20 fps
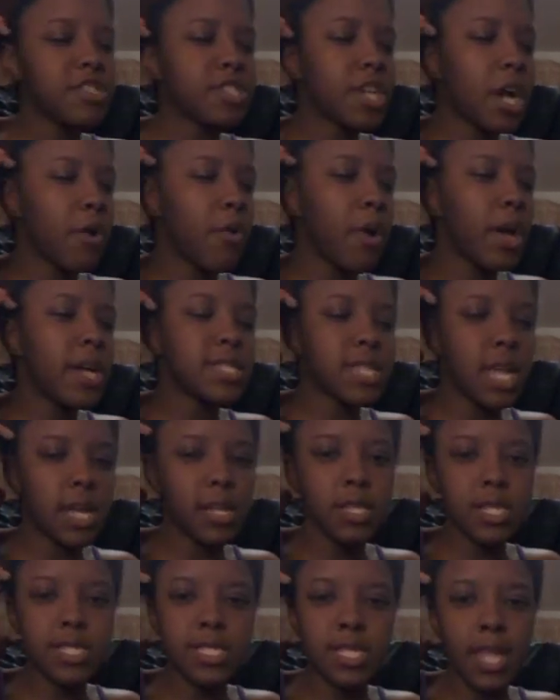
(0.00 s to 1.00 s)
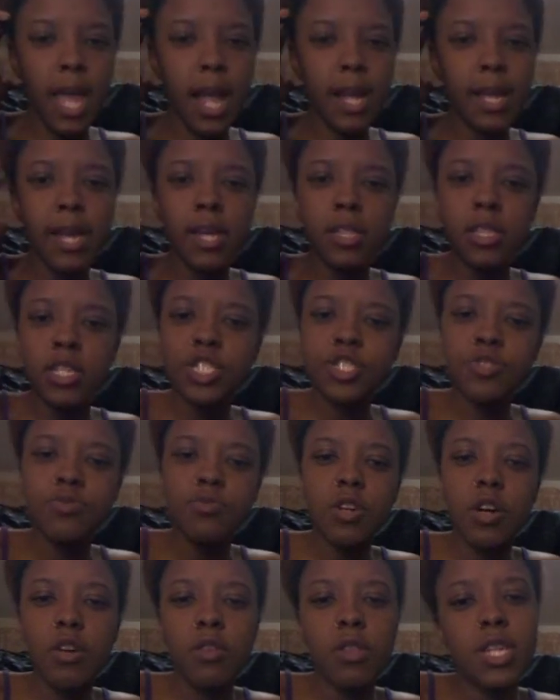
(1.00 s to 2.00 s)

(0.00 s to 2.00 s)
and Jacquay is like, listen, I can't let you go.